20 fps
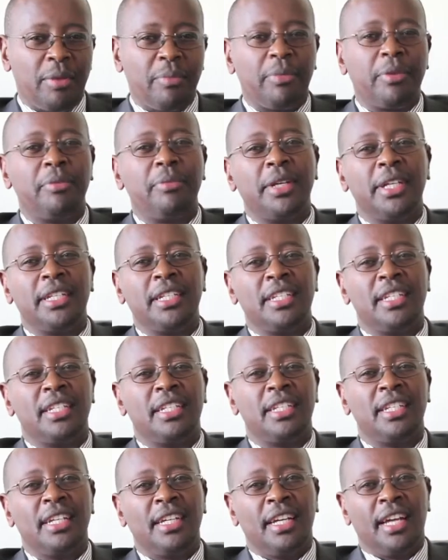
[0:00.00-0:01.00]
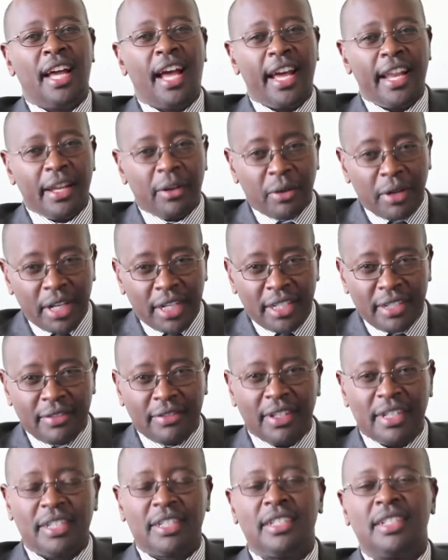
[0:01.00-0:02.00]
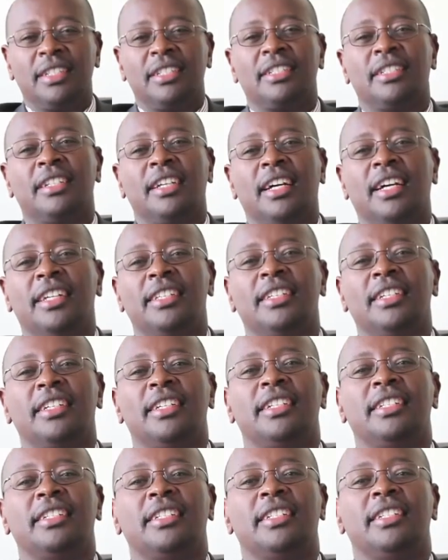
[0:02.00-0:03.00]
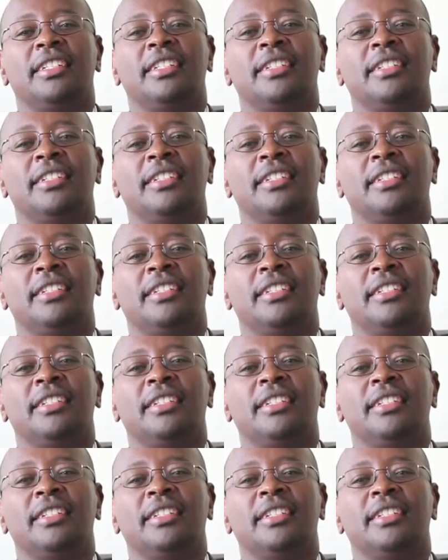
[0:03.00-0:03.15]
implemented and the corrective actions are suggested.